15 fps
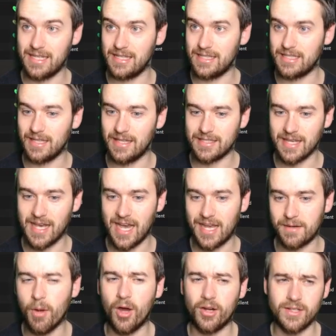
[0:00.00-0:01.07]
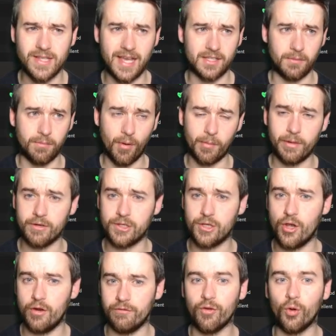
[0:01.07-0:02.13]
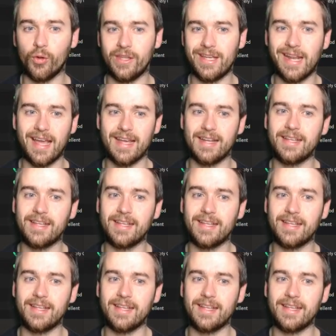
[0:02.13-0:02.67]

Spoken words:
into the side. Martinez will probably return for the United